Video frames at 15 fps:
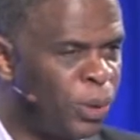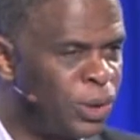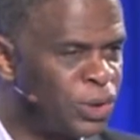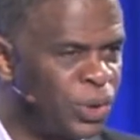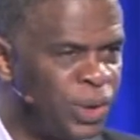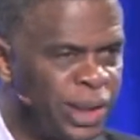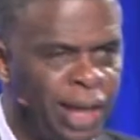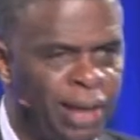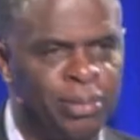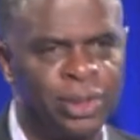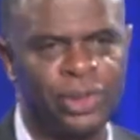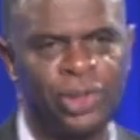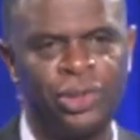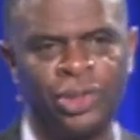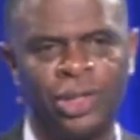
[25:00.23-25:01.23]
so you can't
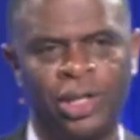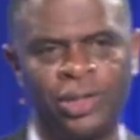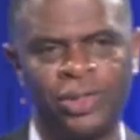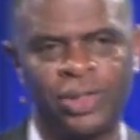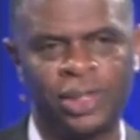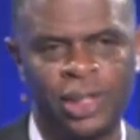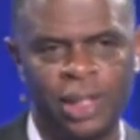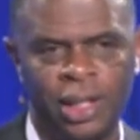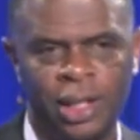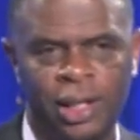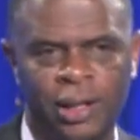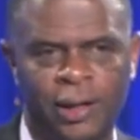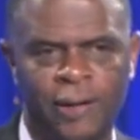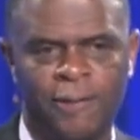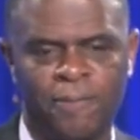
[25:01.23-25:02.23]
miss in your notes.
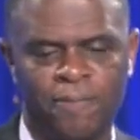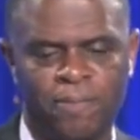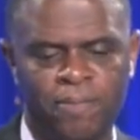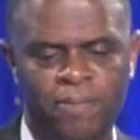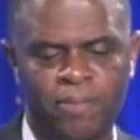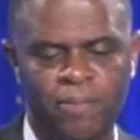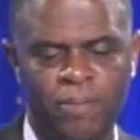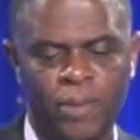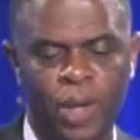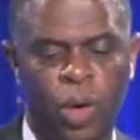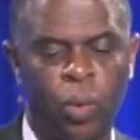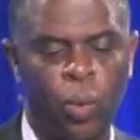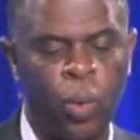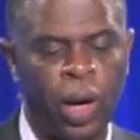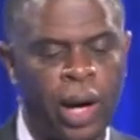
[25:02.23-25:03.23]

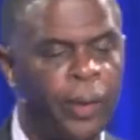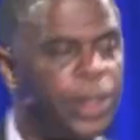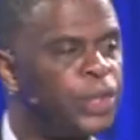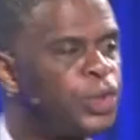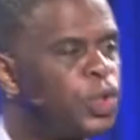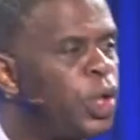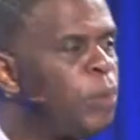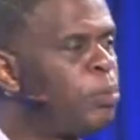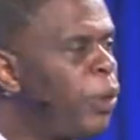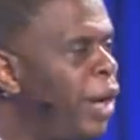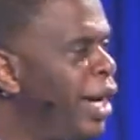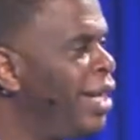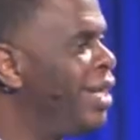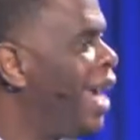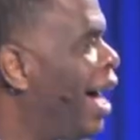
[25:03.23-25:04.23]
Where is your
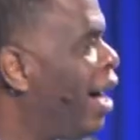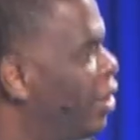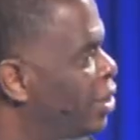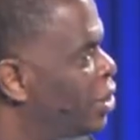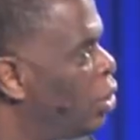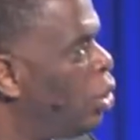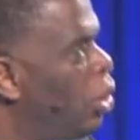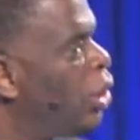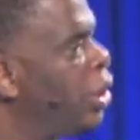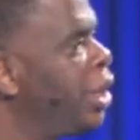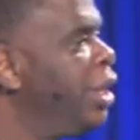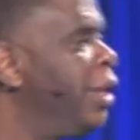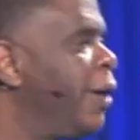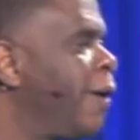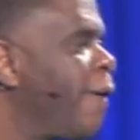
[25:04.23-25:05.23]
bread now? It's no longer here.